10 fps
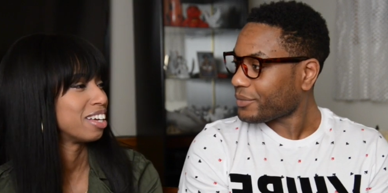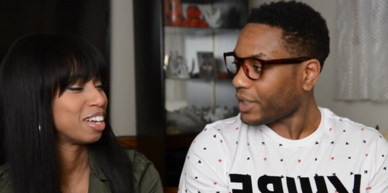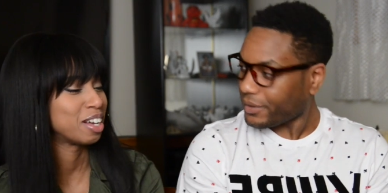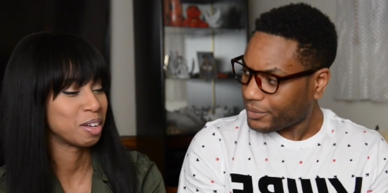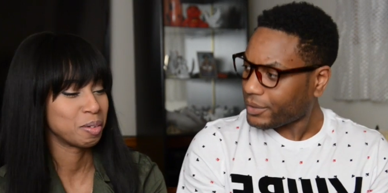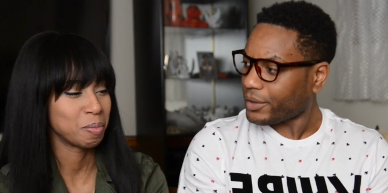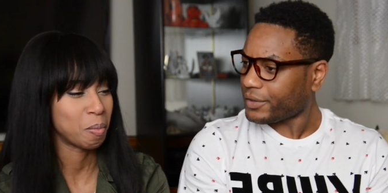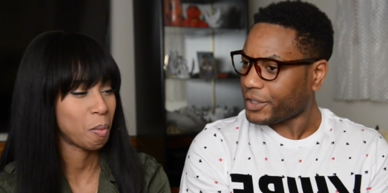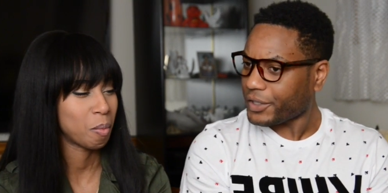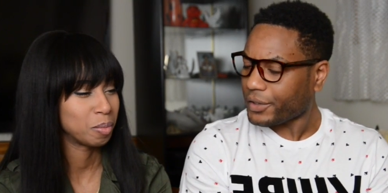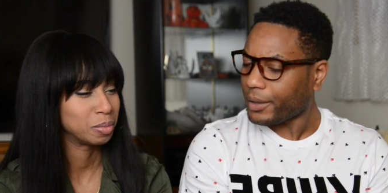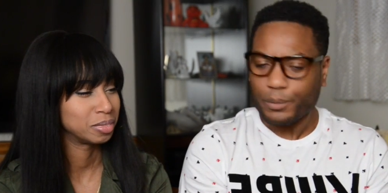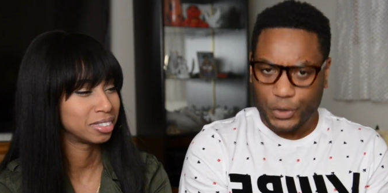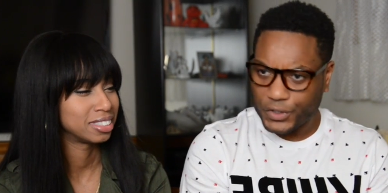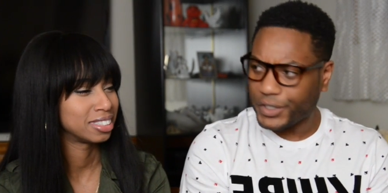Speaker 1: Um, serious, on a
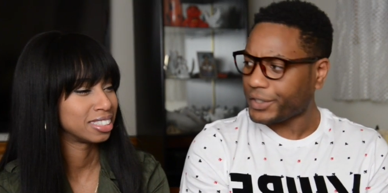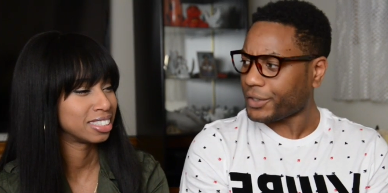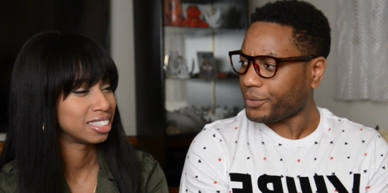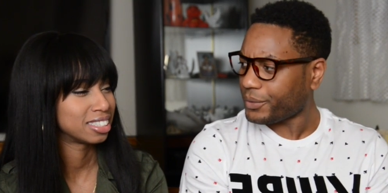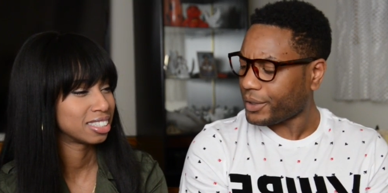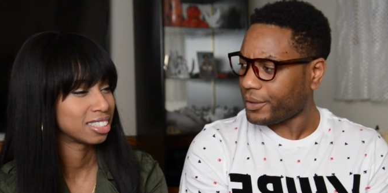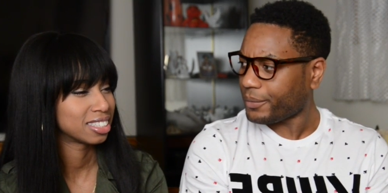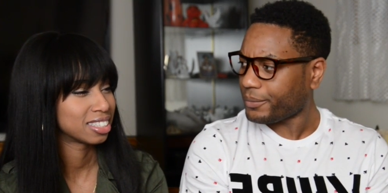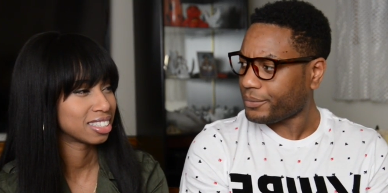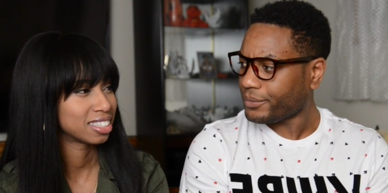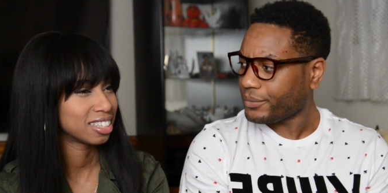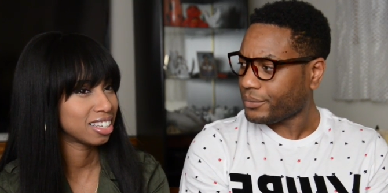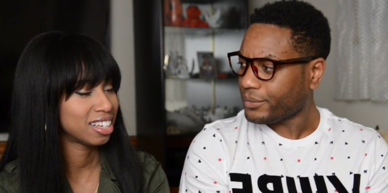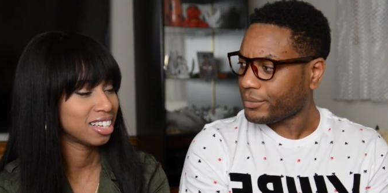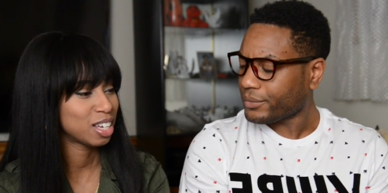more serious note, you
Speaker 2: know.
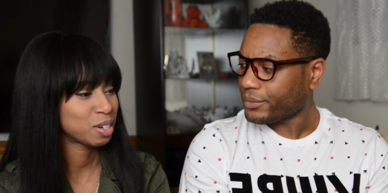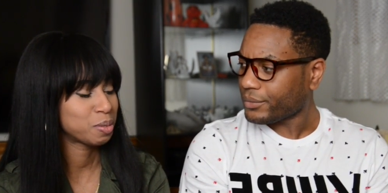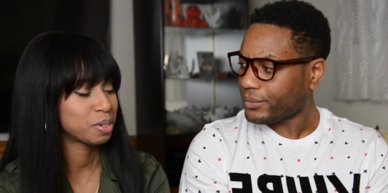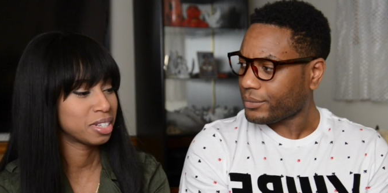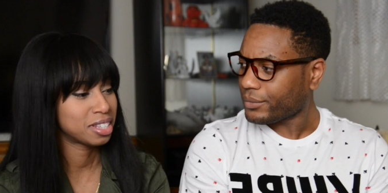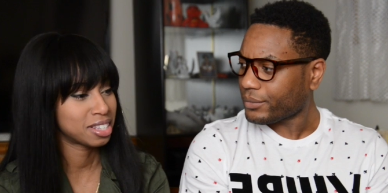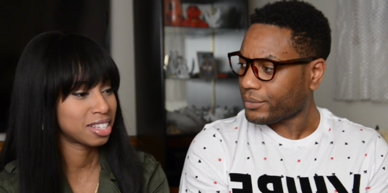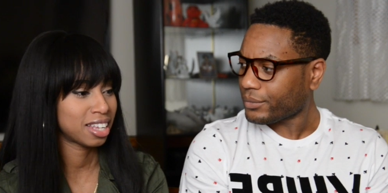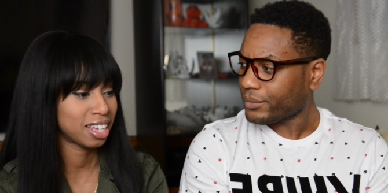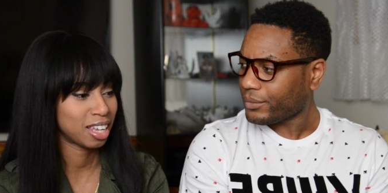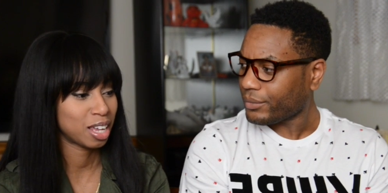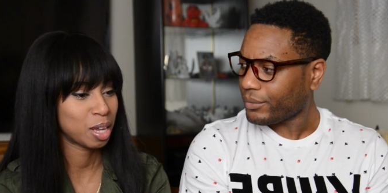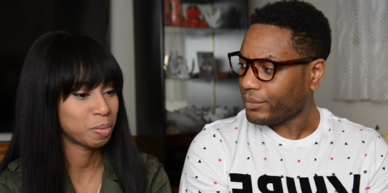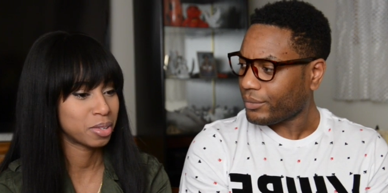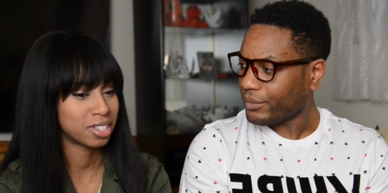I would
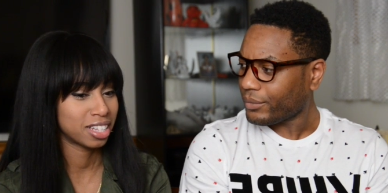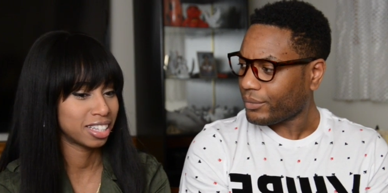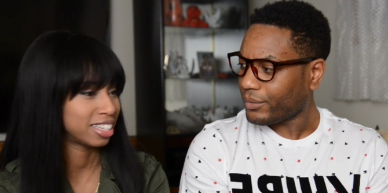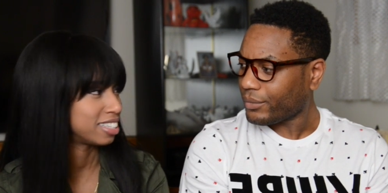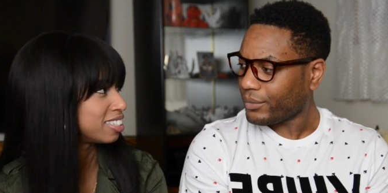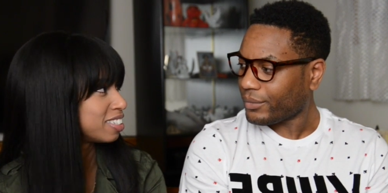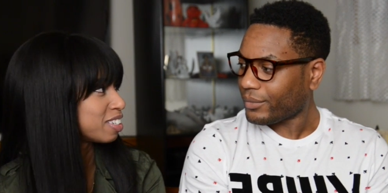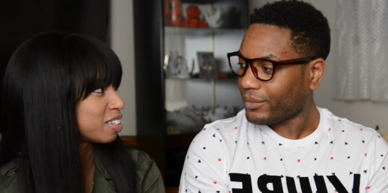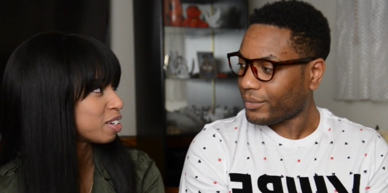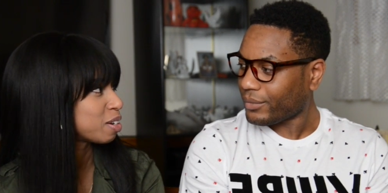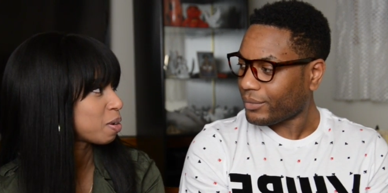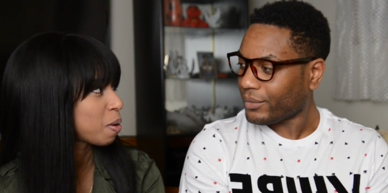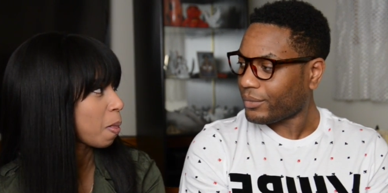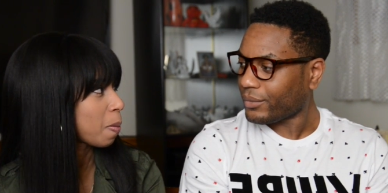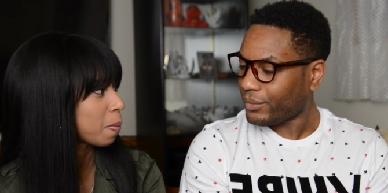say Brazilian.
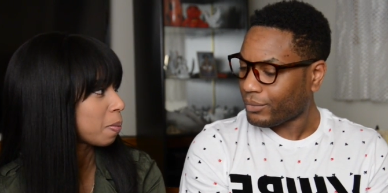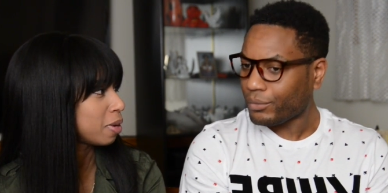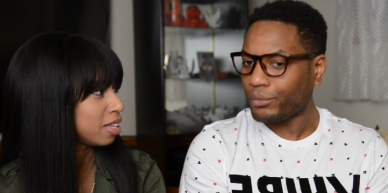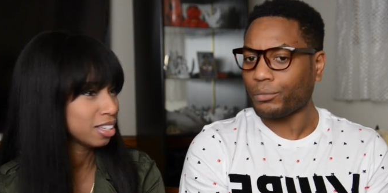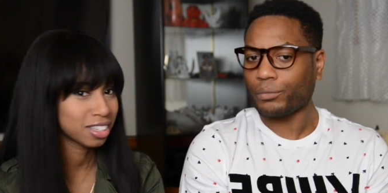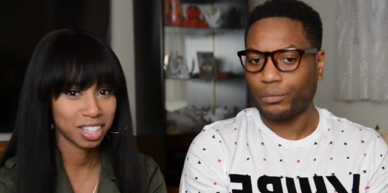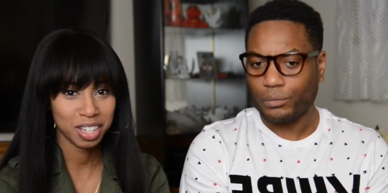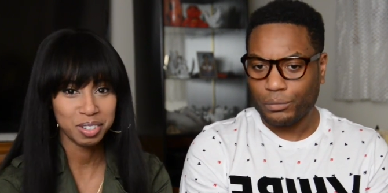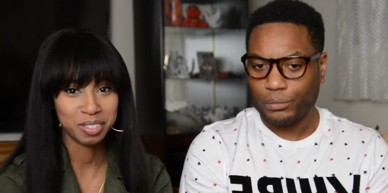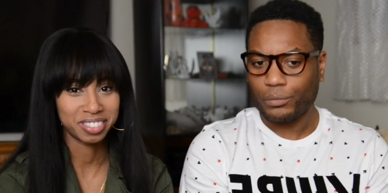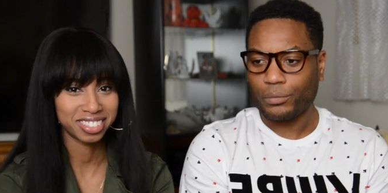It looks cute.